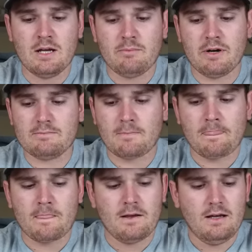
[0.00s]
But,
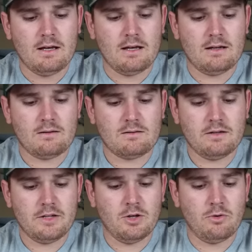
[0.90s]

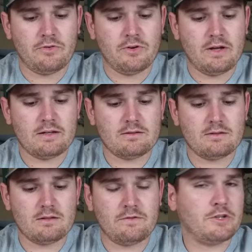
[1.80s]
you know, if you're
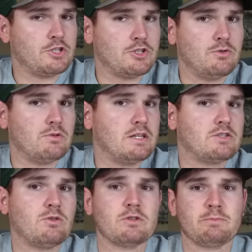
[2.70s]
just new to this,
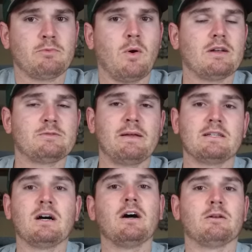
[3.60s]
don't go out and spend a
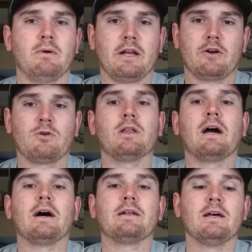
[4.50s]
ton of money early
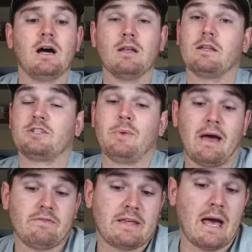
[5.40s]
on unless you
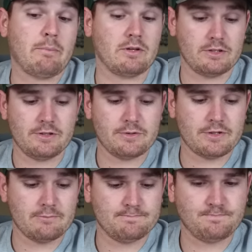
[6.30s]
have the capital to do so.